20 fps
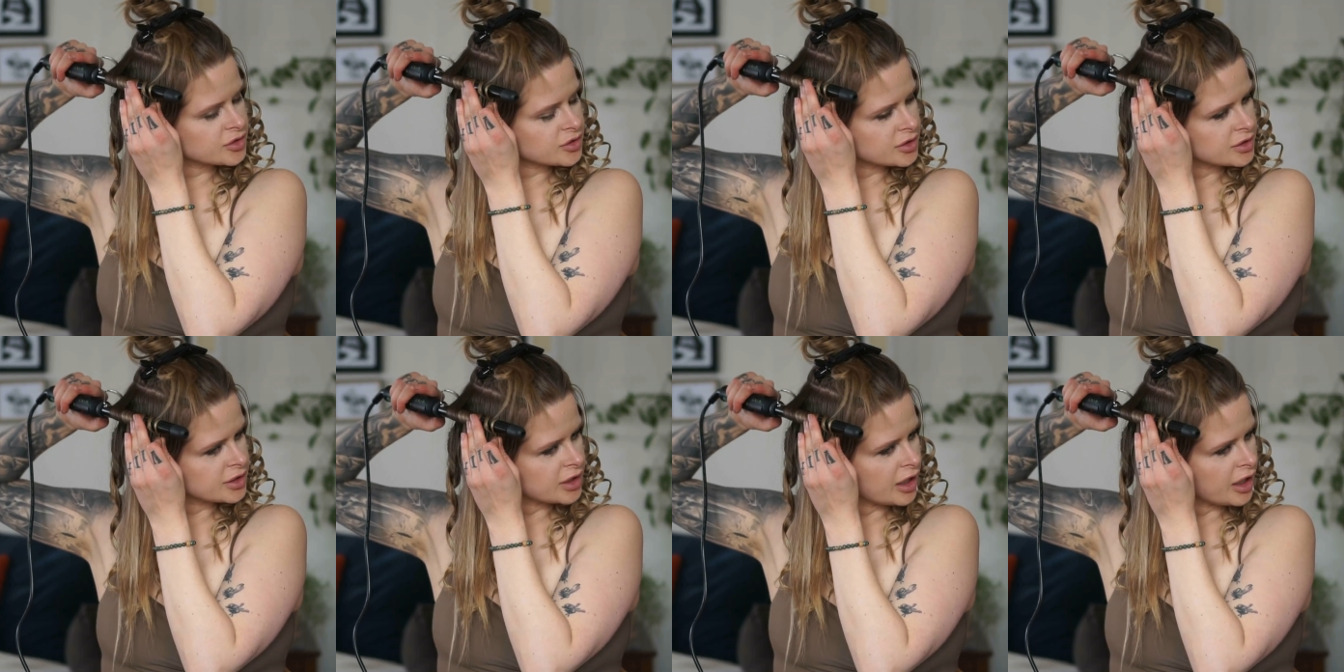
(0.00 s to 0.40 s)

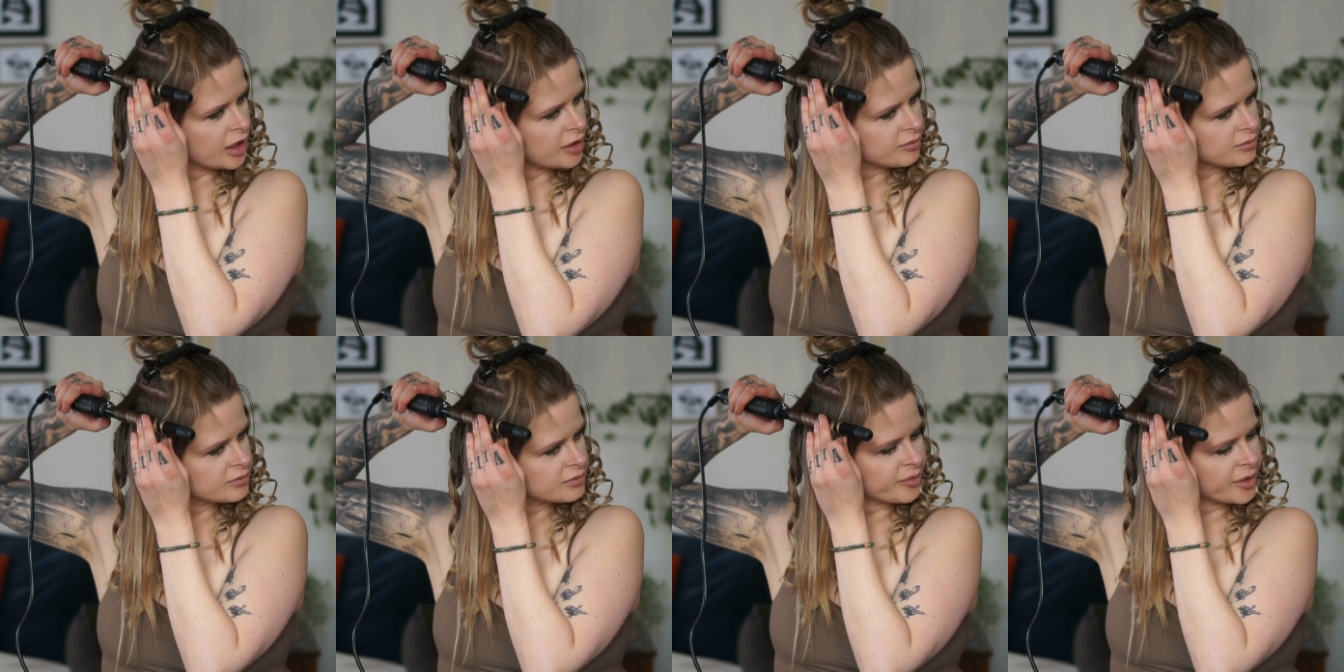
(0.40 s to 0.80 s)

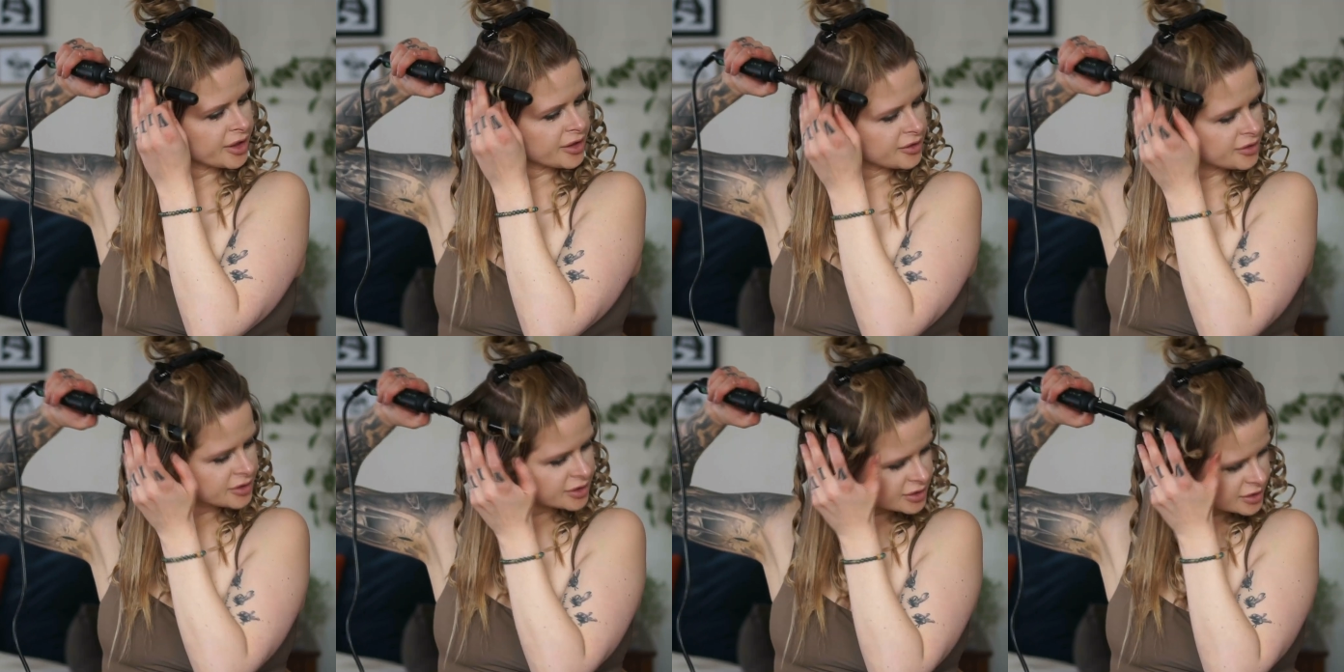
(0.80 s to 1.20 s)
time. But
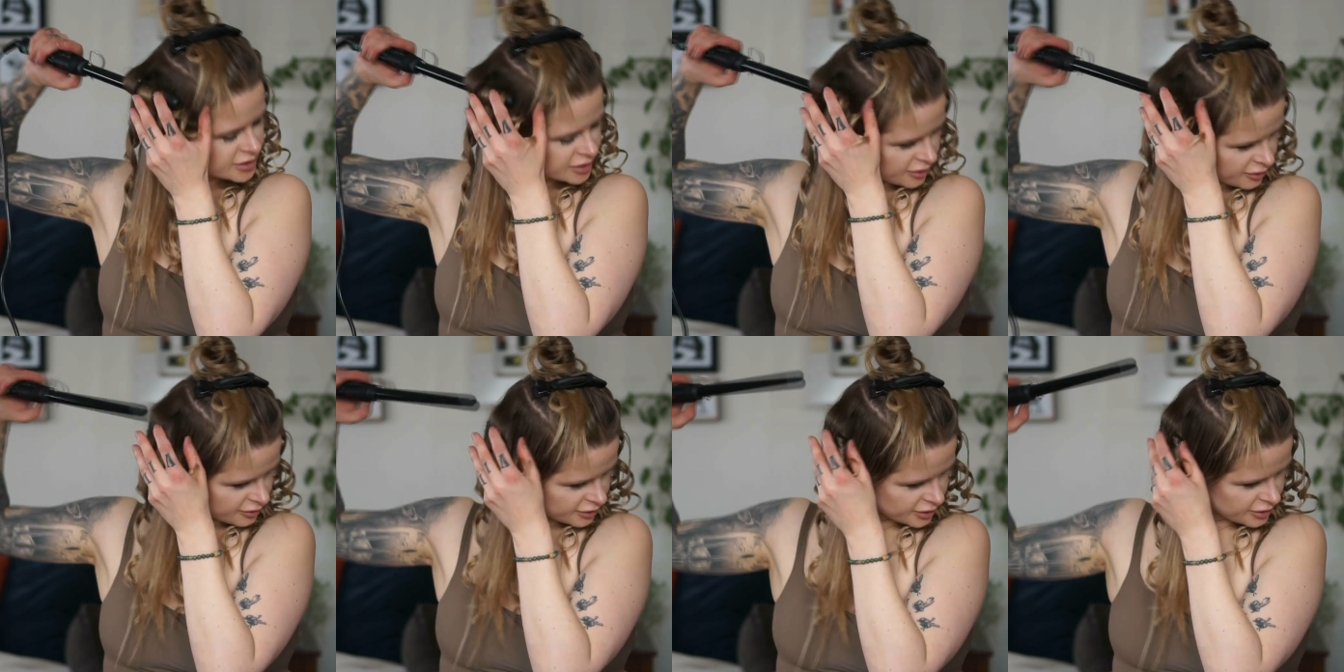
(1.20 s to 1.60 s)
you just
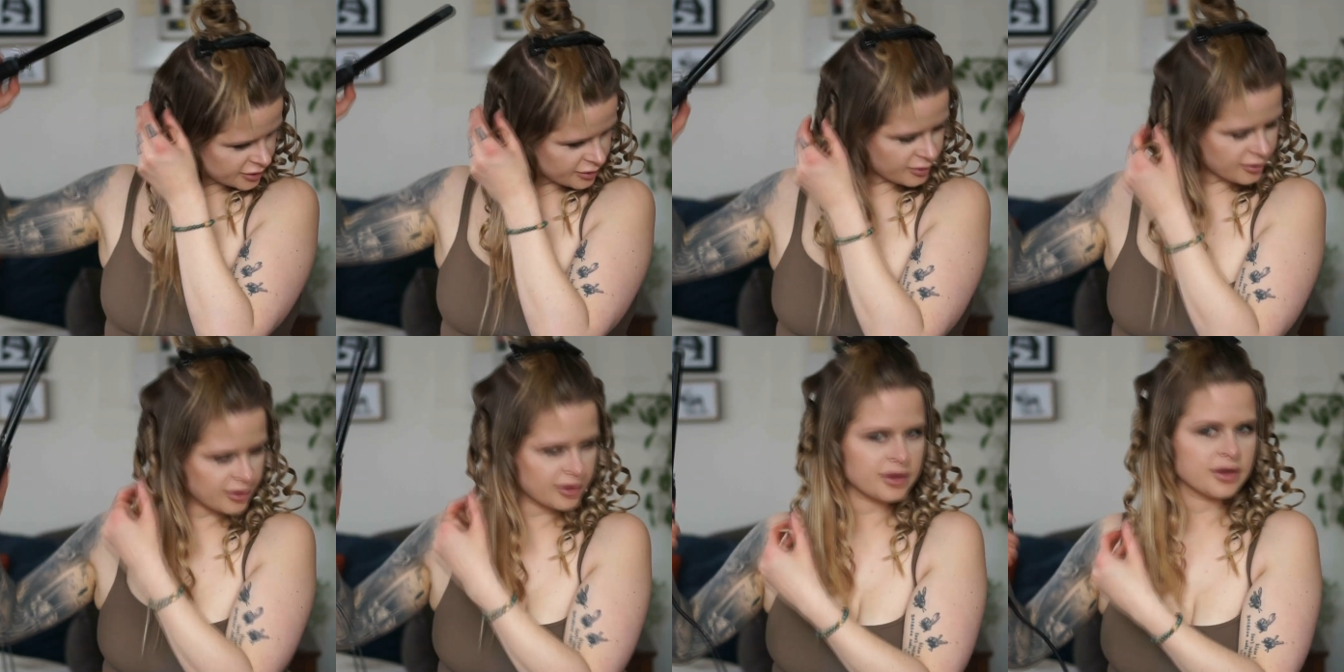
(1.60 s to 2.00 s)
know you don't
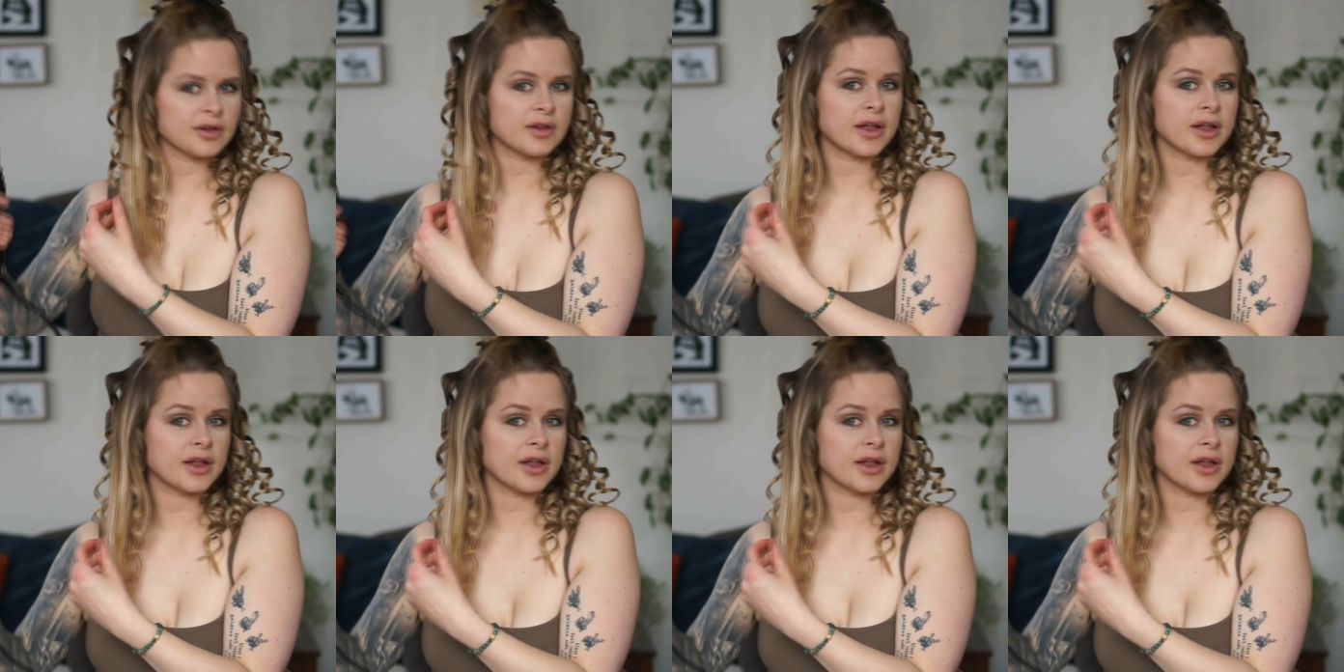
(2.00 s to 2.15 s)
want to,